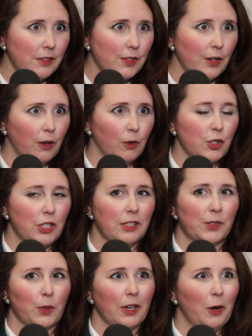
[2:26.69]
so she
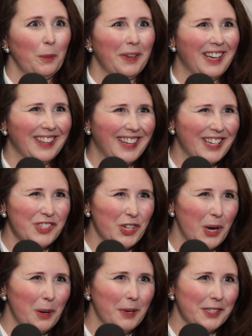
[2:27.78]
sort of helped me get that
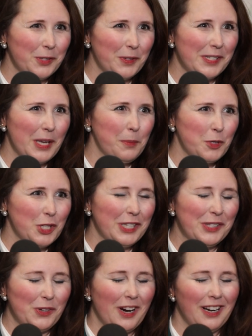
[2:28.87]
job as a
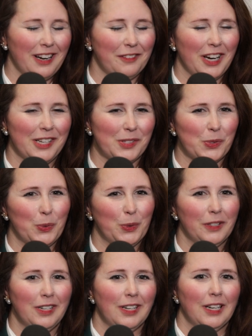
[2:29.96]
receptionist right out of high school.